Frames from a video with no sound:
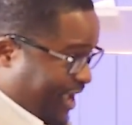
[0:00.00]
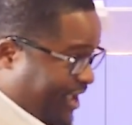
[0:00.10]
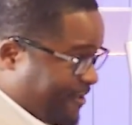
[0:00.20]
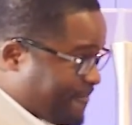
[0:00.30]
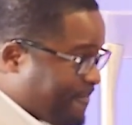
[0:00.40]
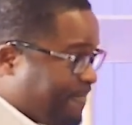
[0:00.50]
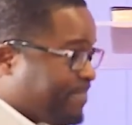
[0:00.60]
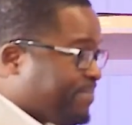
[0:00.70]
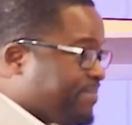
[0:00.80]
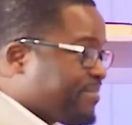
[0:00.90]
Okay?
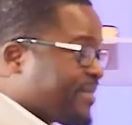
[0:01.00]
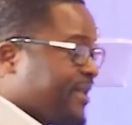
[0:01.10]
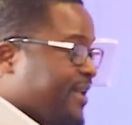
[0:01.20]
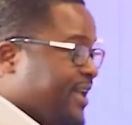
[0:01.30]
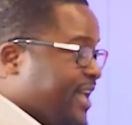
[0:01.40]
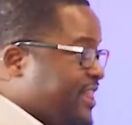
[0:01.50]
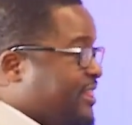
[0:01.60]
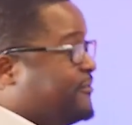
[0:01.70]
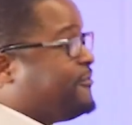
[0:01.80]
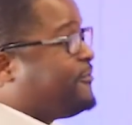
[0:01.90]

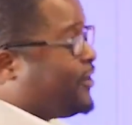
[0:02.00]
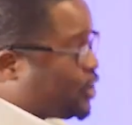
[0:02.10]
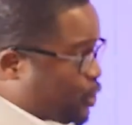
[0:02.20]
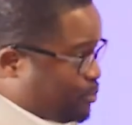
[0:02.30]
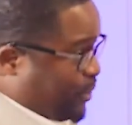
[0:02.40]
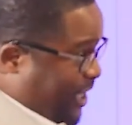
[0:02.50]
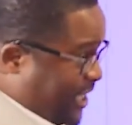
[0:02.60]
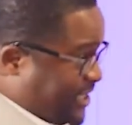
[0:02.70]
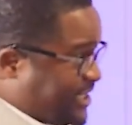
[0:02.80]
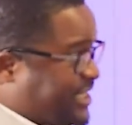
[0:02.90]
The first
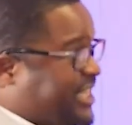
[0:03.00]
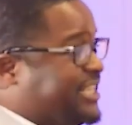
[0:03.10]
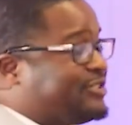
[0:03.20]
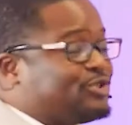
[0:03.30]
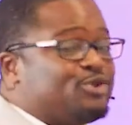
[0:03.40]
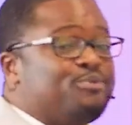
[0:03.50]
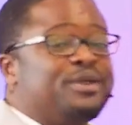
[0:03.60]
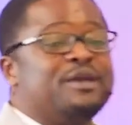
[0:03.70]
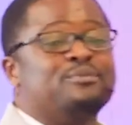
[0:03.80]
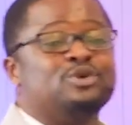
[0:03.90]
place is
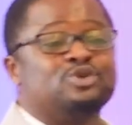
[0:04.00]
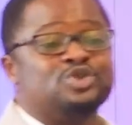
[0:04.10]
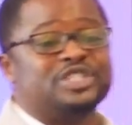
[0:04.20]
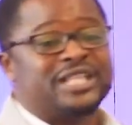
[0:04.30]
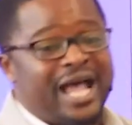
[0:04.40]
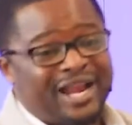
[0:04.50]
to be able to